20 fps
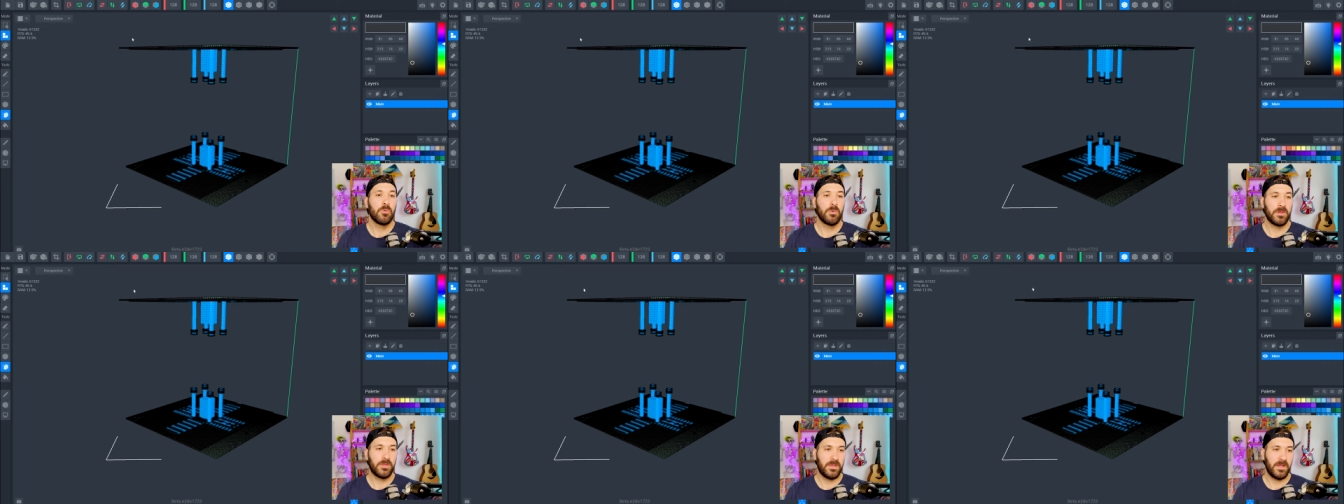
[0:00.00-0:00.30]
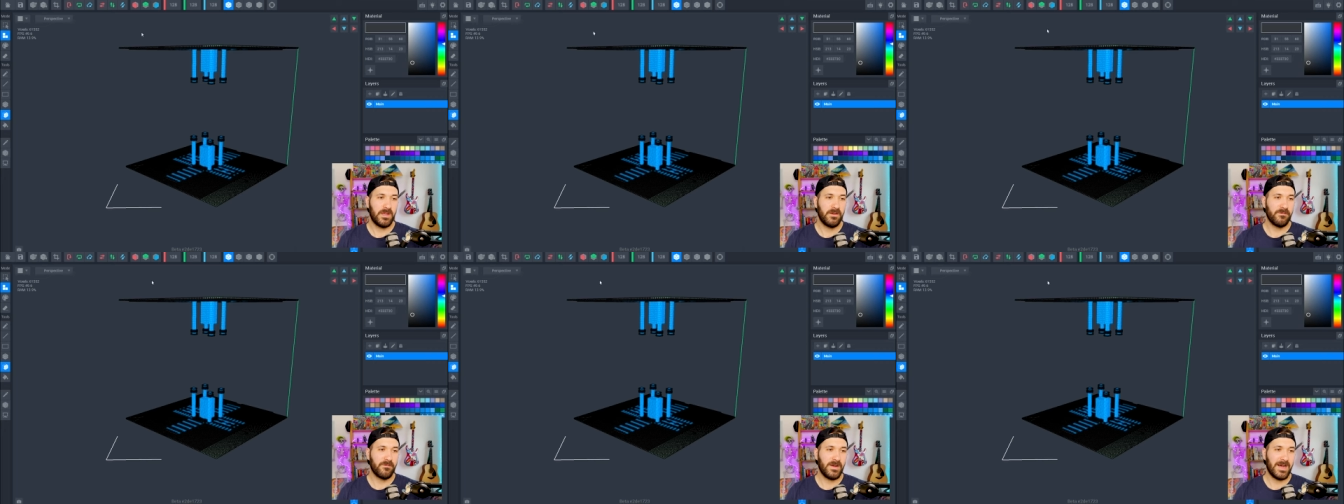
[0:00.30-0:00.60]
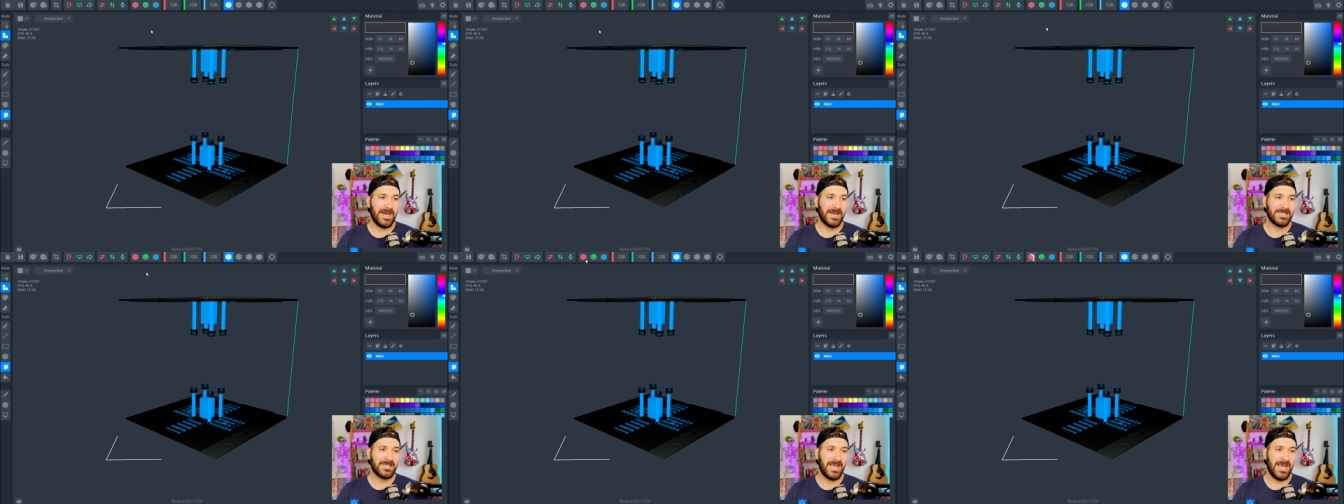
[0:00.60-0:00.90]
within
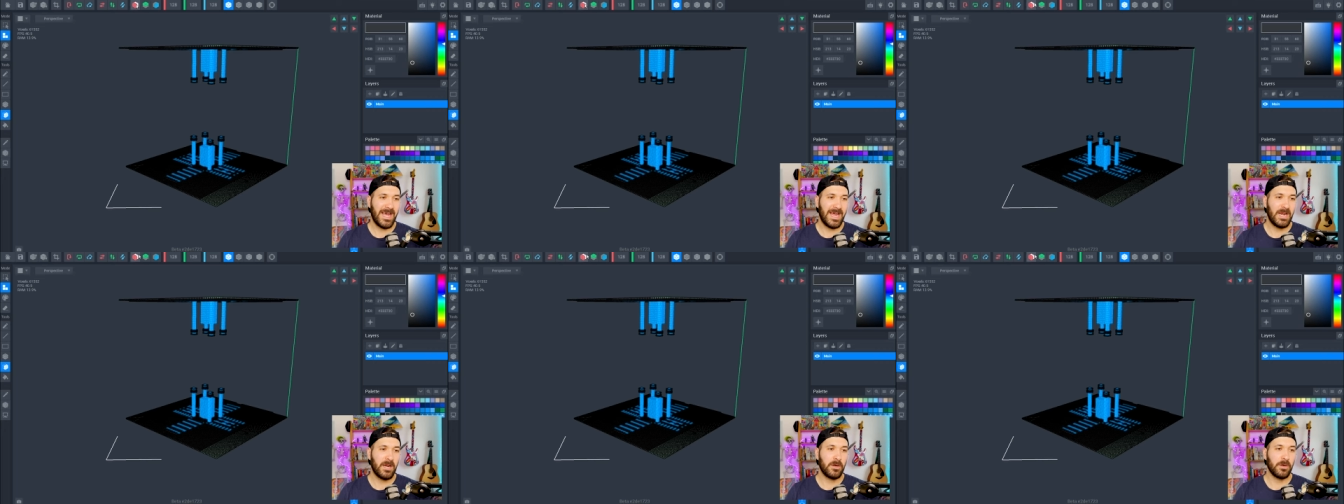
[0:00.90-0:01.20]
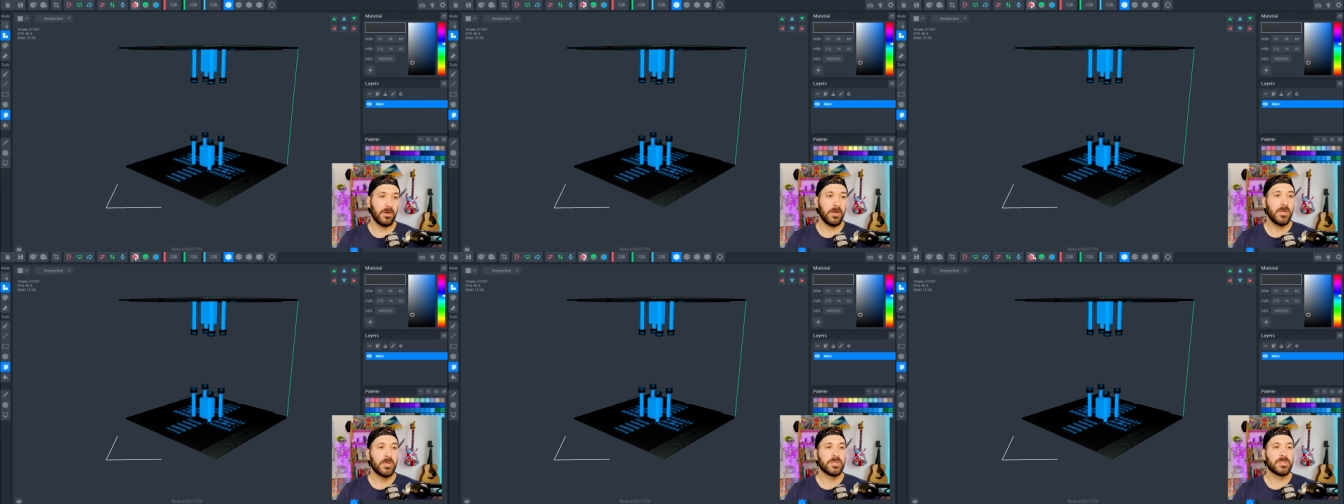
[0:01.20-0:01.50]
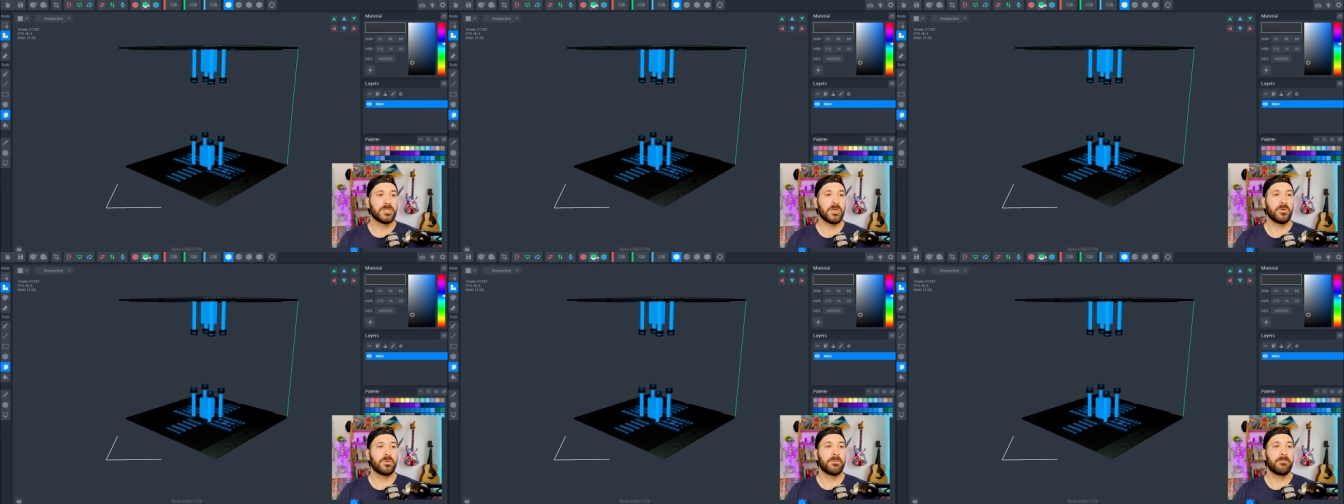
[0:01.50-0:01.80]
VoxEditor.
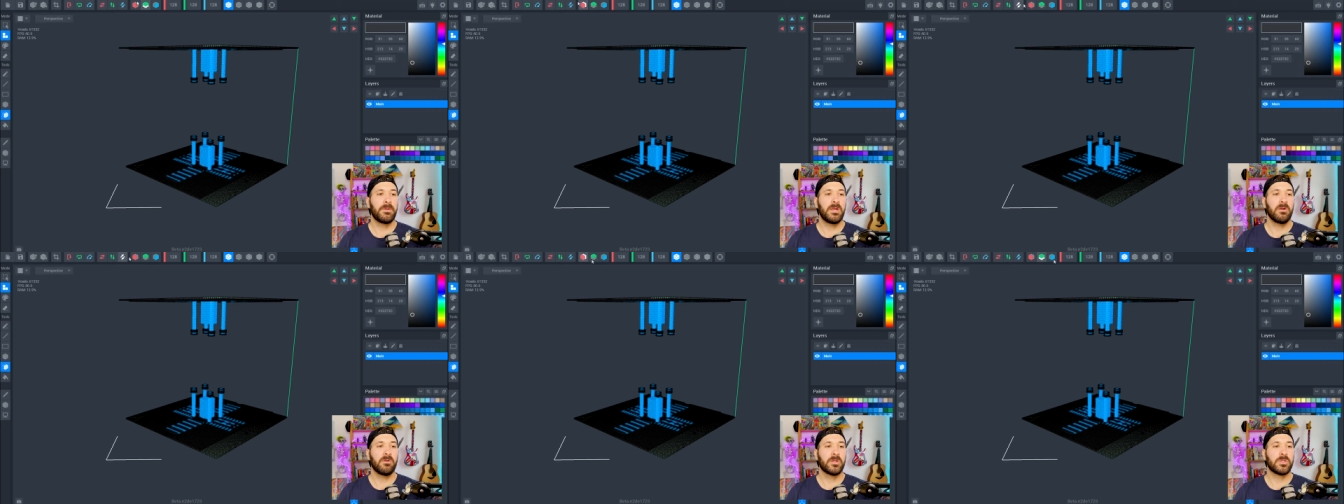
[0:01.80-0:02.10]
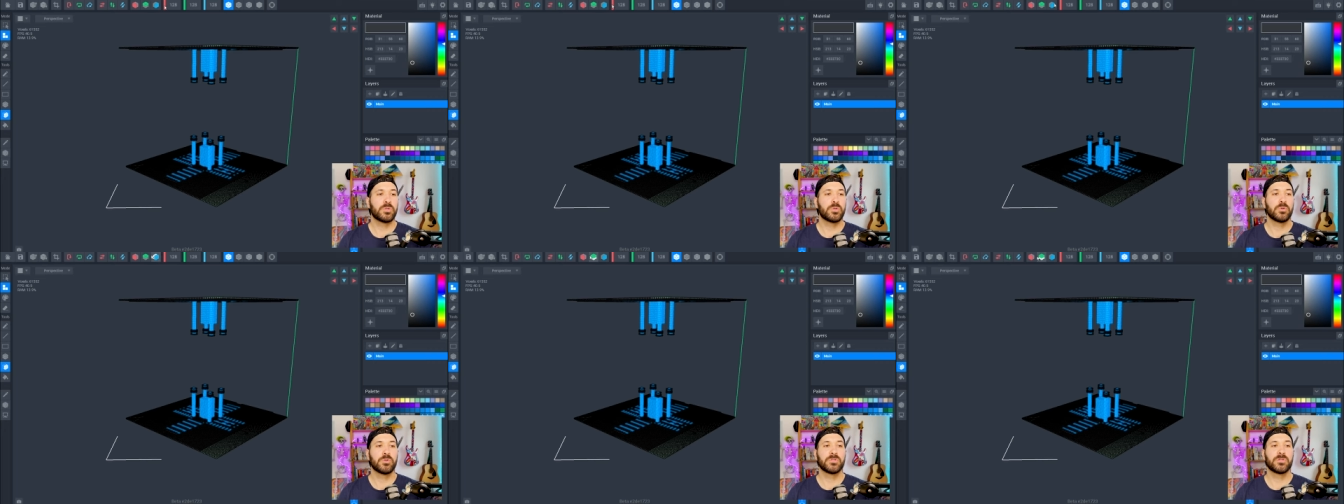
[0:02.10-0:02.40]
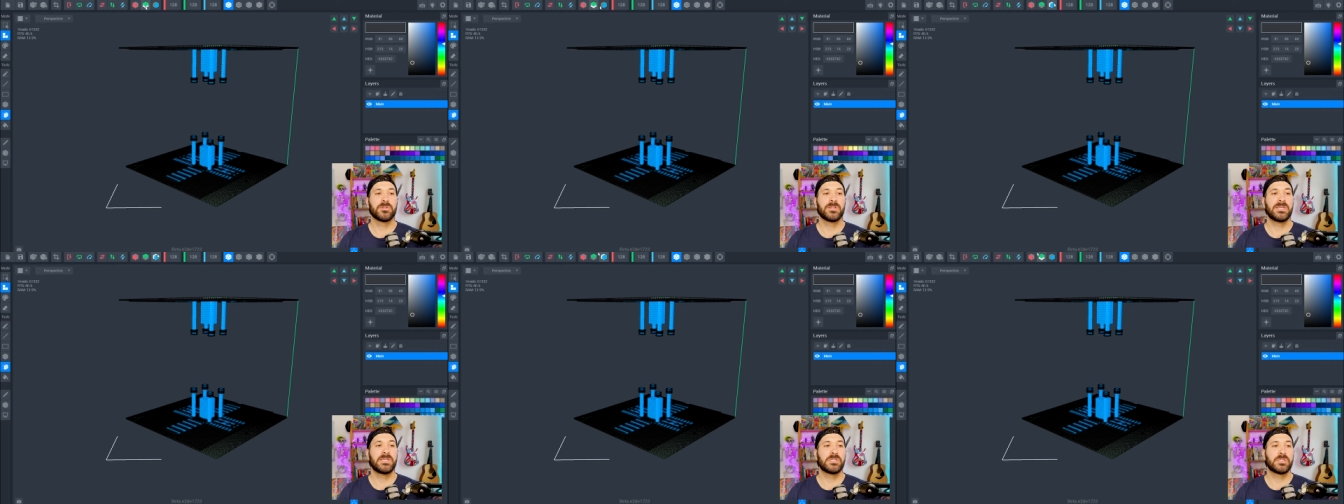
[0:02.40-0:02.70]
So the mirroring
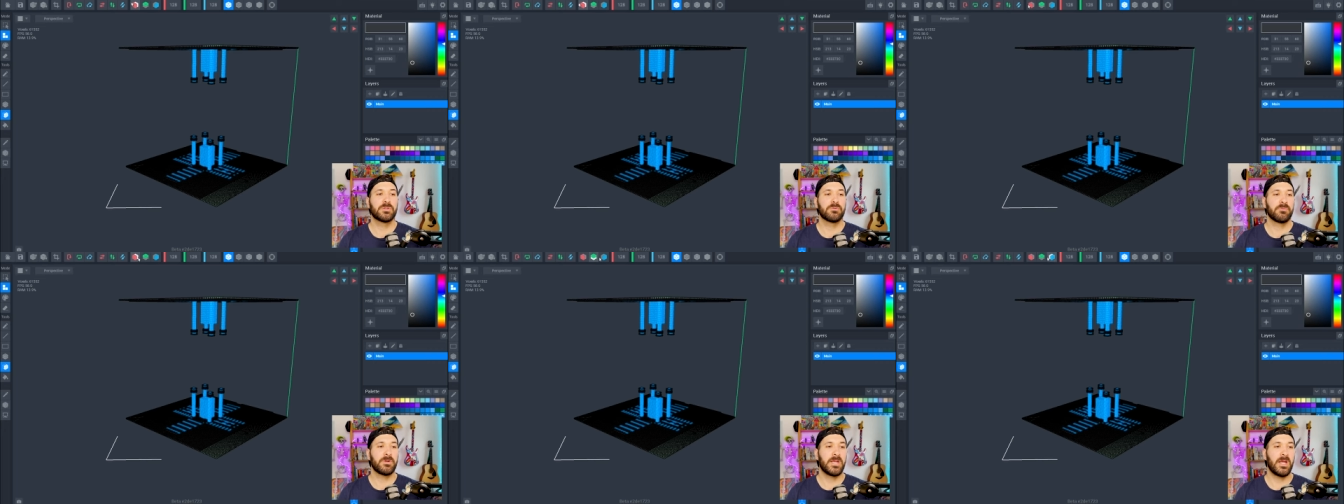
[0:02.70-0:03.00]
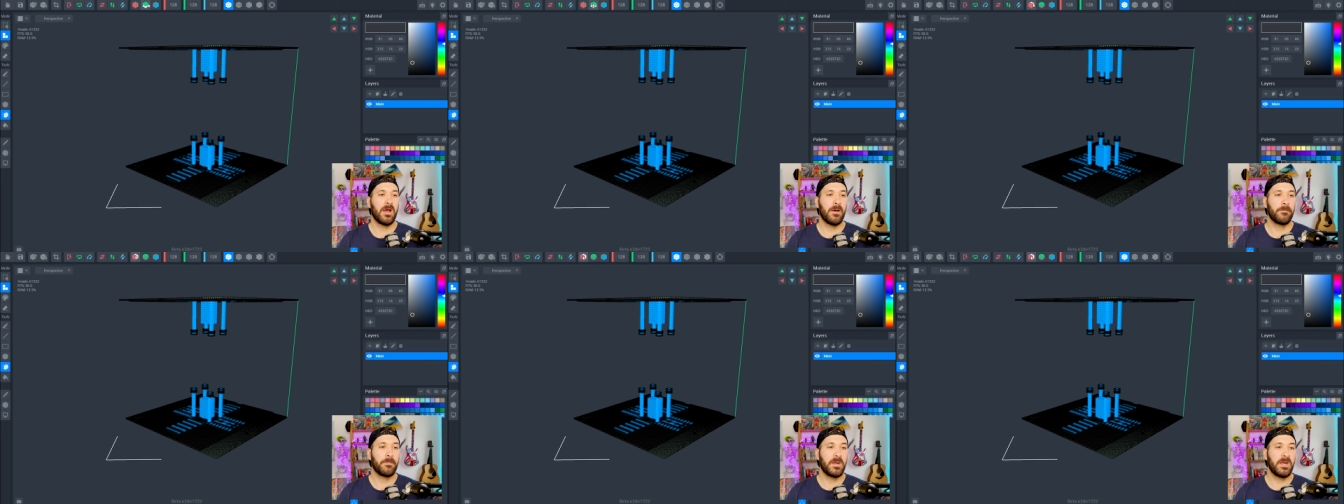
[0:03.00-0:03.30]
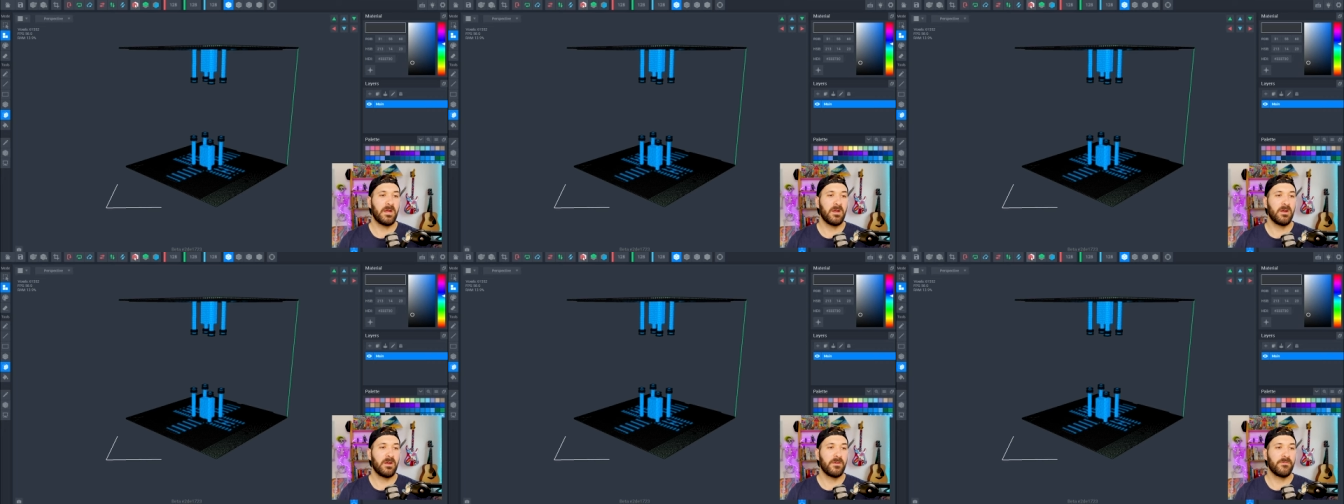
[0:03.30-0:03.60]
tools are these three up here.